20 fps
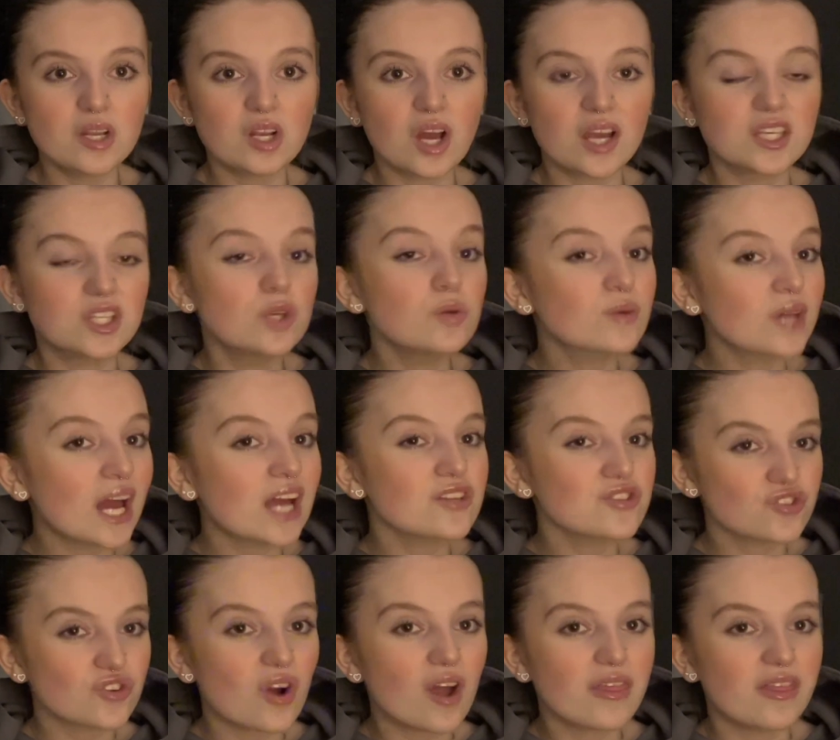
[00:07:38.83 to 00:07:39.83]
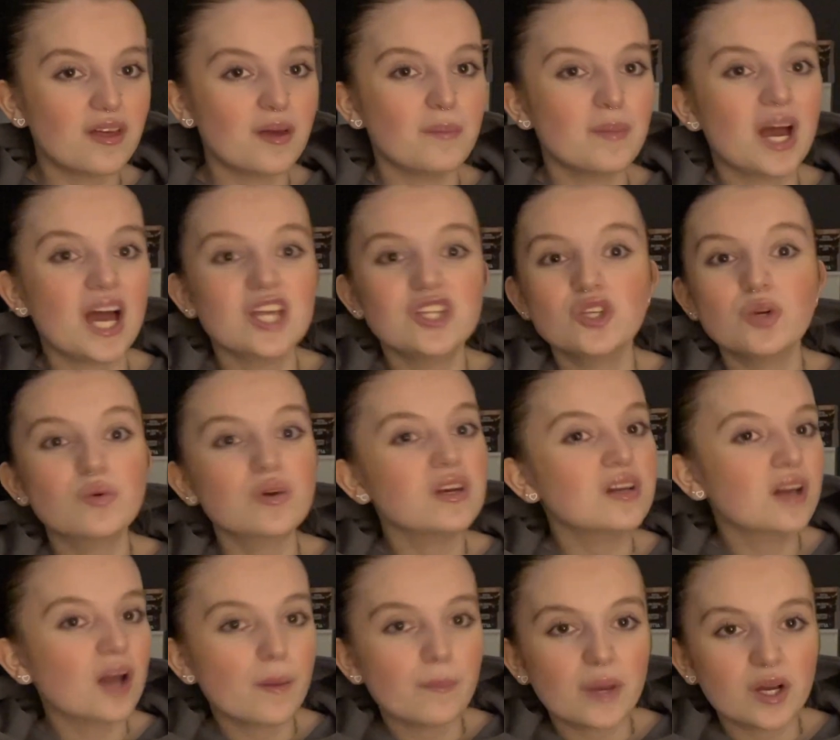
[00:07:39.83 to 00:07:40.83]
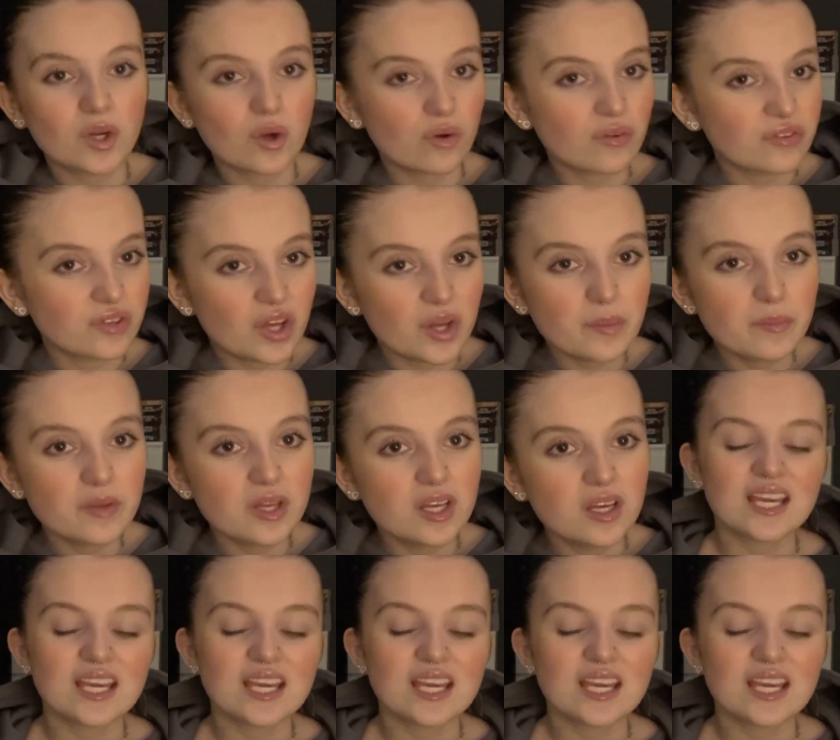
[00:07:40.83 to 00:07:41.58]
Like, you can try them and you can come back off them.